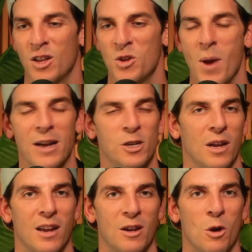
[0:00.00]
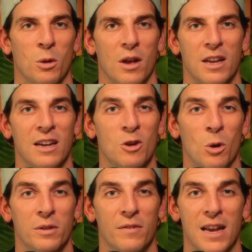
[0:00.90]
you actually can
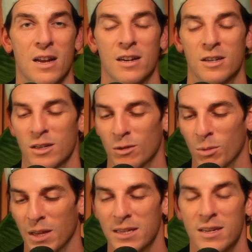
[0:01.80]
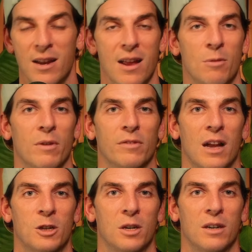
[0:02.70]
cultivate just through listening and
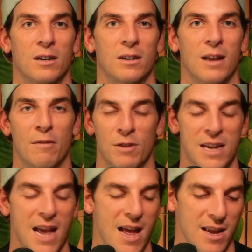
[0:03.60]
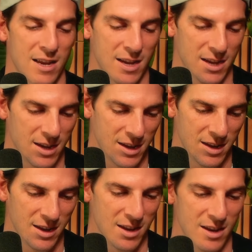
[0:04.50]
reflection every day.
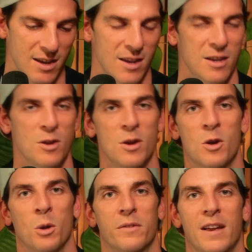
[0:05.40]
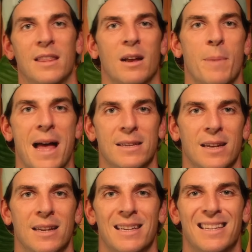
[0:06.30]
You can cultivate the
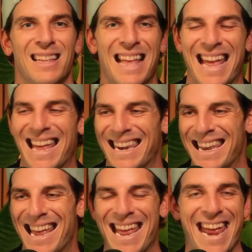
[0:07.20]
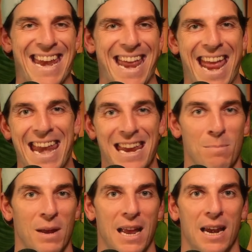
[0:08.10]
capacity to see the end in any
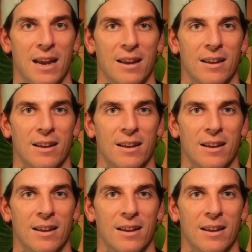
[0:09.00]
beginning.